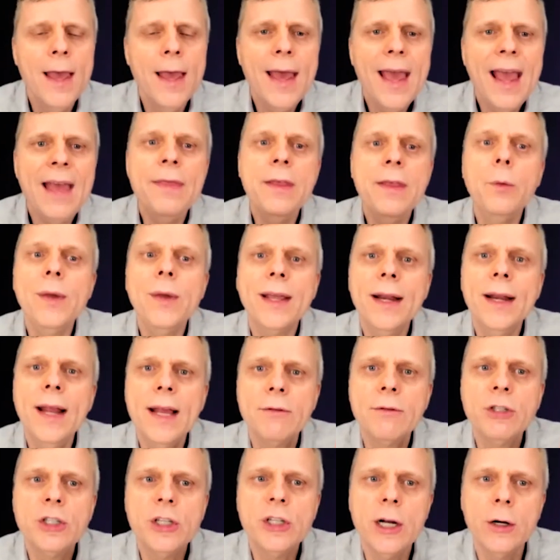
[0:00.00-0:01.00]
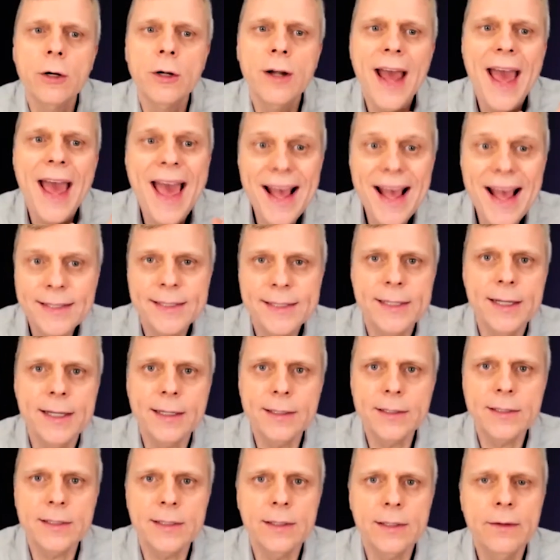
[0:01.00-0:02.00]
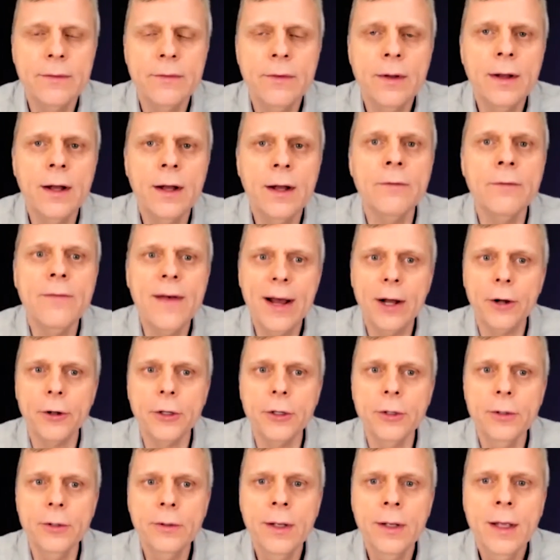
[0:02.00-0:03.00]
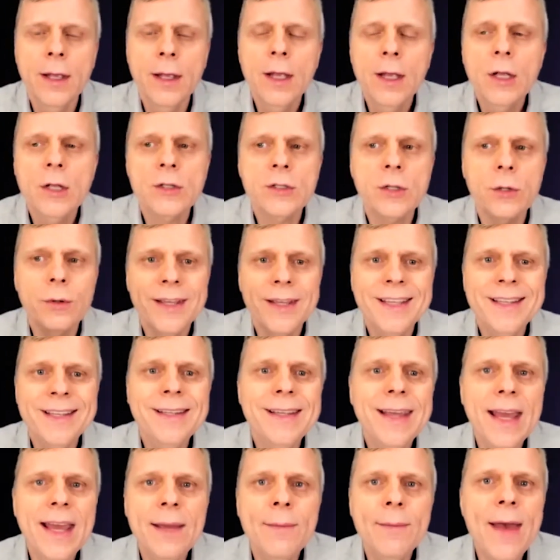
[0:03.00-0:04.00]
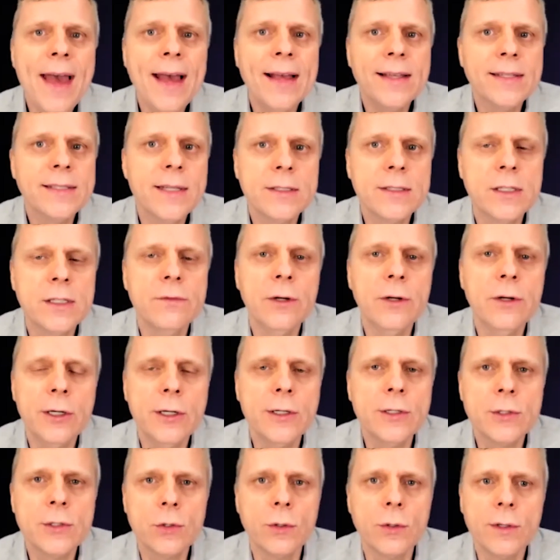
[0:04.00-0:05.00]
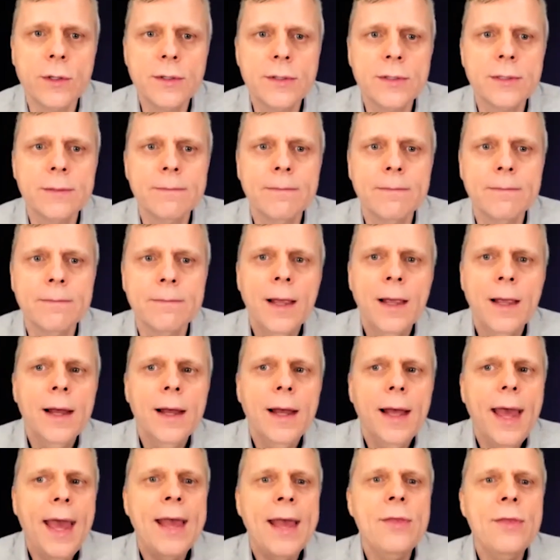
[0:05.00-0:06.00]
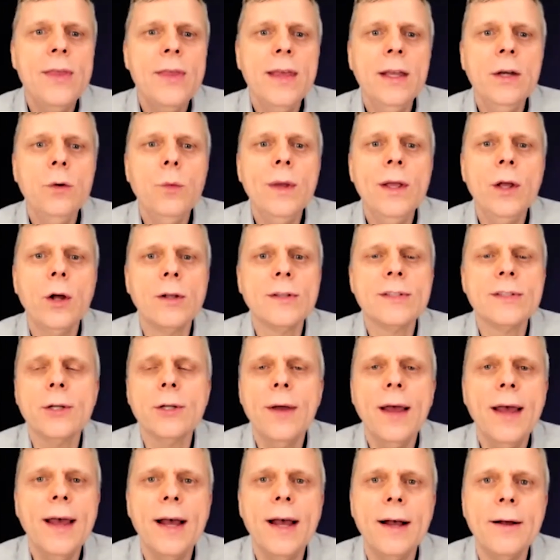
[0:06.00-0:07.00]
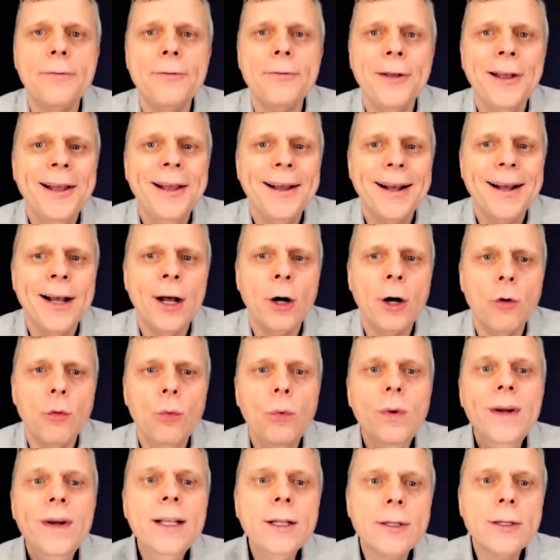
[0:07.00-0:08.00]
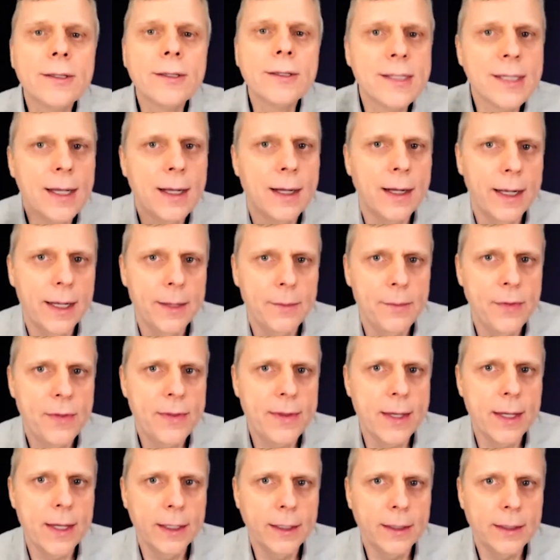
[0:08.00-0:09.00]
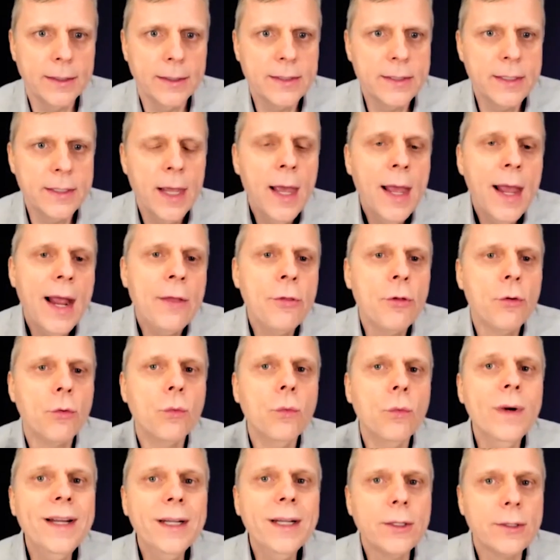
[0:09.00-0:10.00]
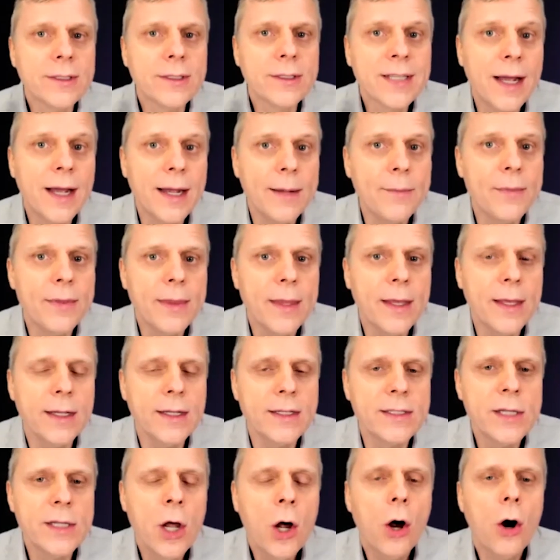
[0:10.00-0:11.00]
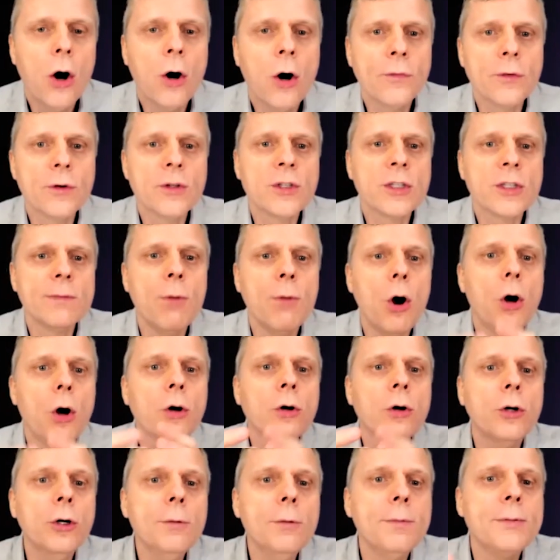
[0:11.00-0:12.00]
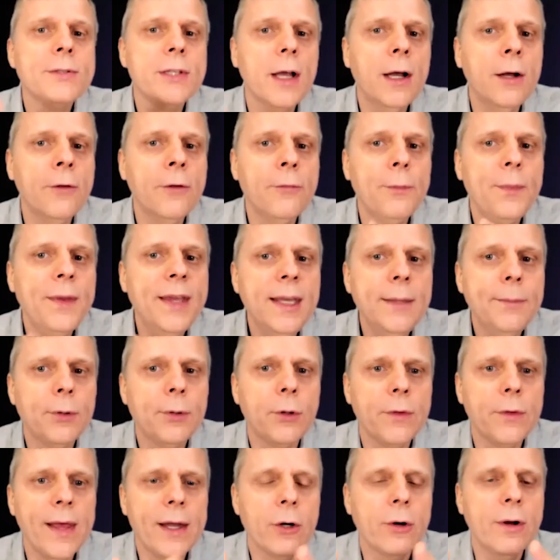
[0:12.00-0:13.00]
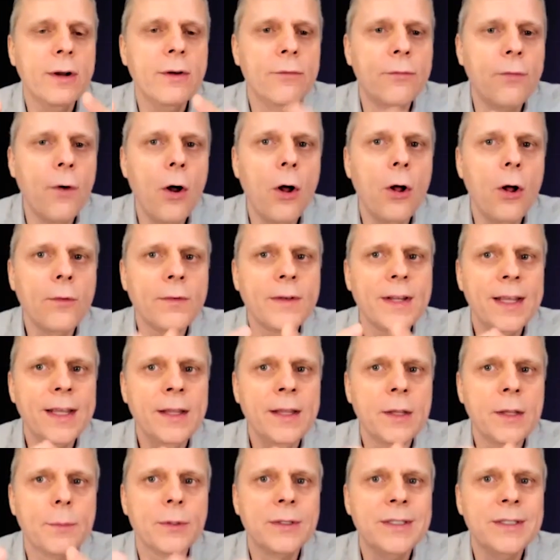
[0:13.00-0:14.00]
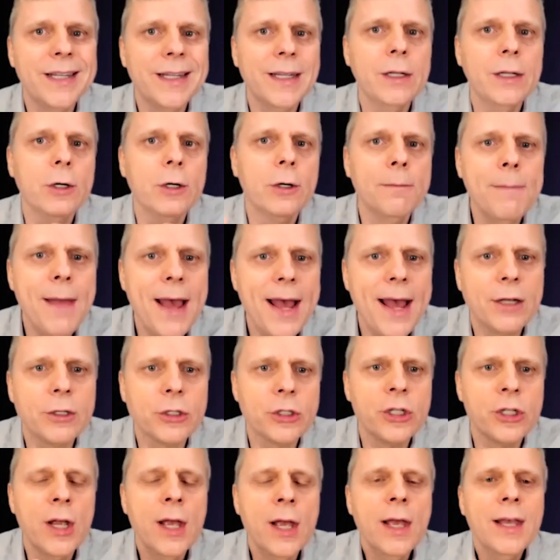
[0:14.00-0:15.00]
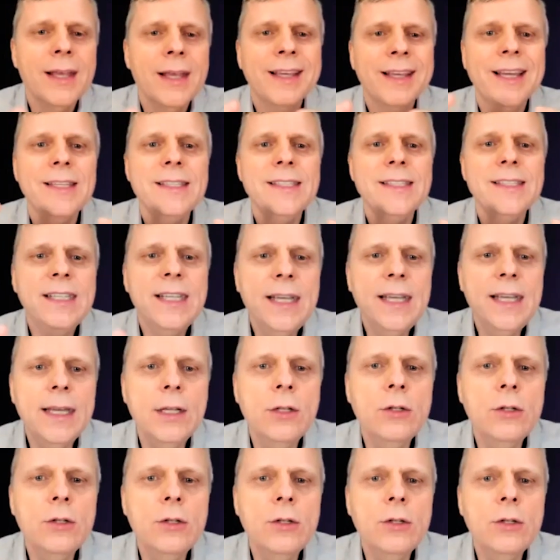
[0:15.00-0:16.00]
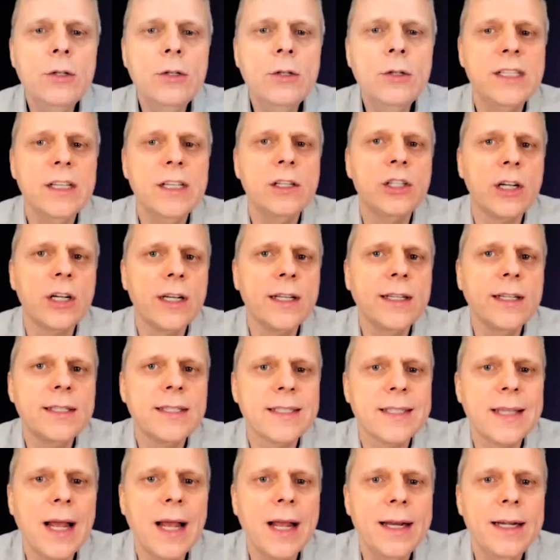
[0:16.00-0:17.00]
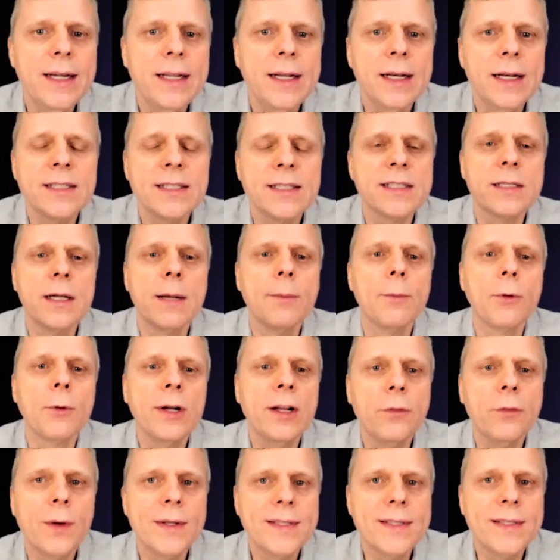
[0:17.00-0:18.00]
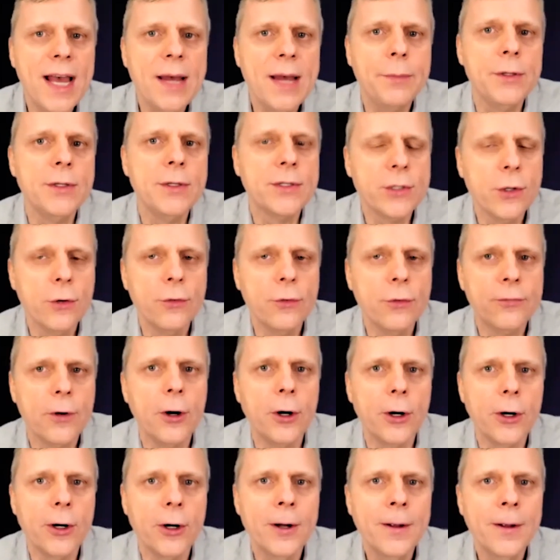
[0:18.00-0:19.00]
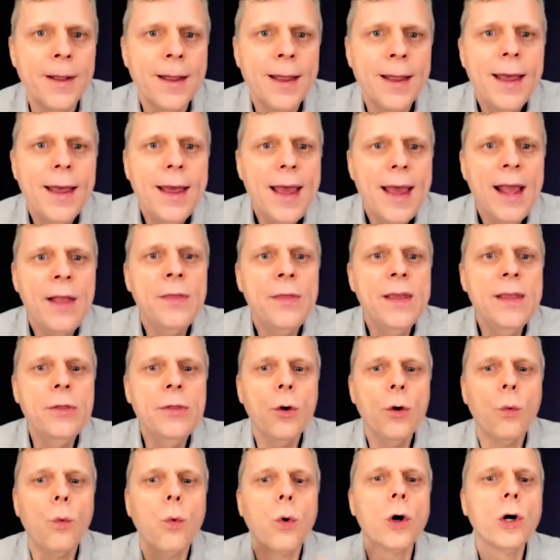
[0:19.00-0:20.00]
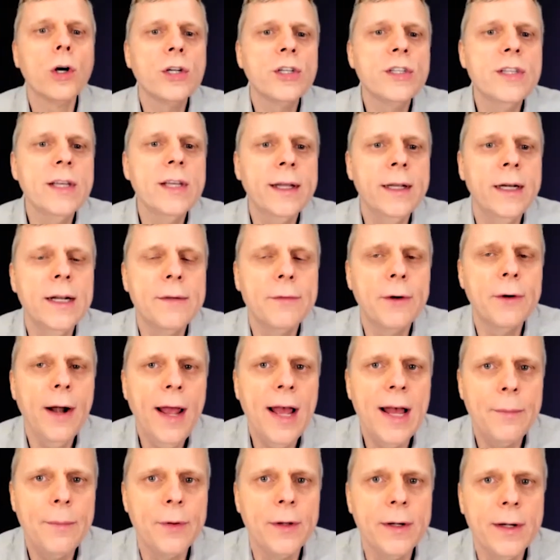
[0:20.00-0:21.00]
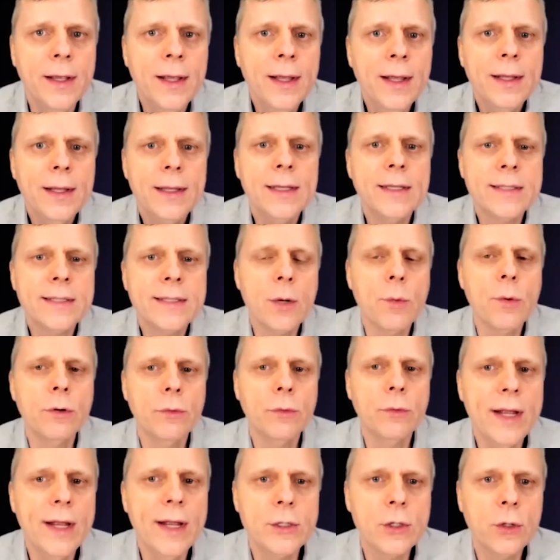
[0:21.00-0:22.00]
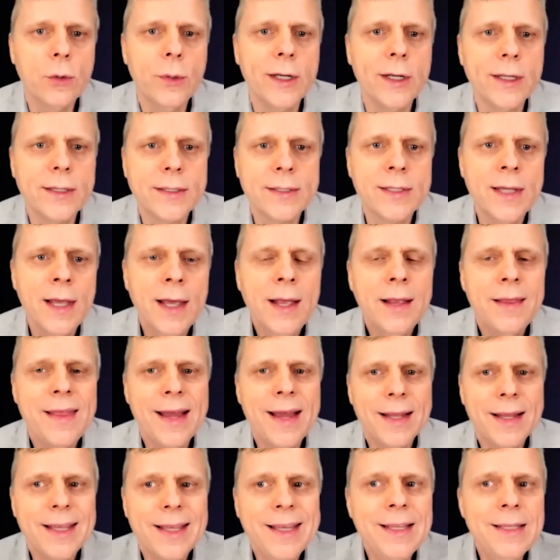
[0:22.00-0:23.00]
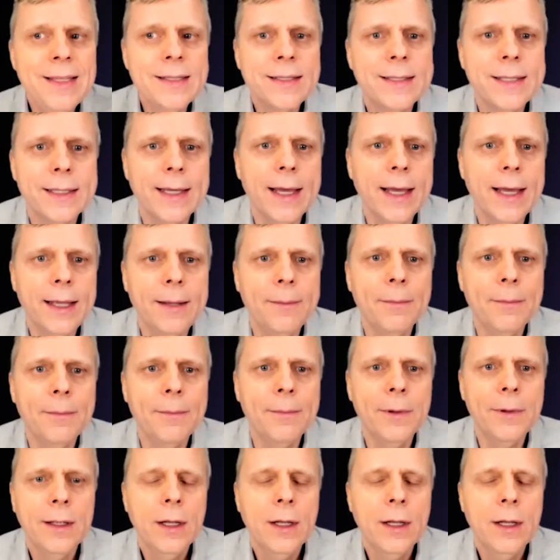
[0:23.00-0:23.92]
And then we can have shared assets of value. So in-game assets of various sorts. And then we also have uh, real time things. And the real time things are for small groups of people that are involved in the particular match, continually digitally signing a summary of what's happened so far. And then the worst that can ever happen is someone rage quits that ends the game.